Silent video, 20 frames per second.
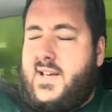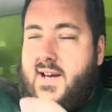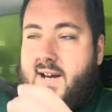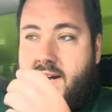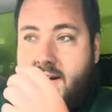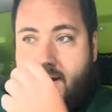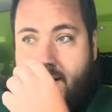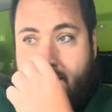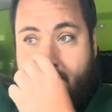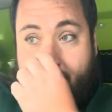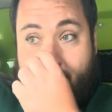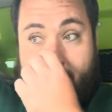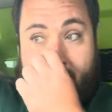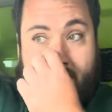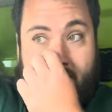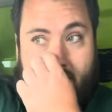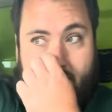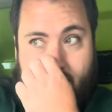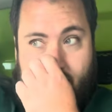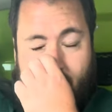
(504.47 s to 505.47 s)
And
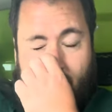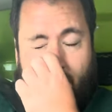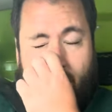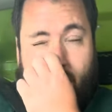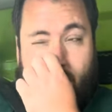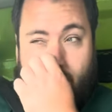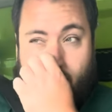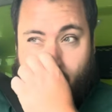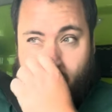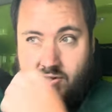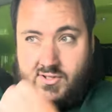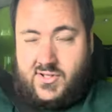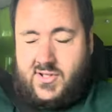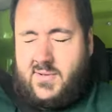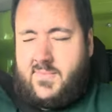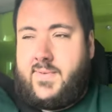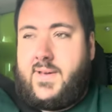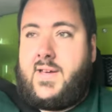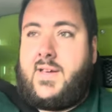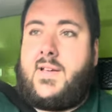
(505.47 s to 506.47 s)
I showed the
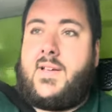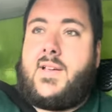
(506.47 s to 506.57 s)
customer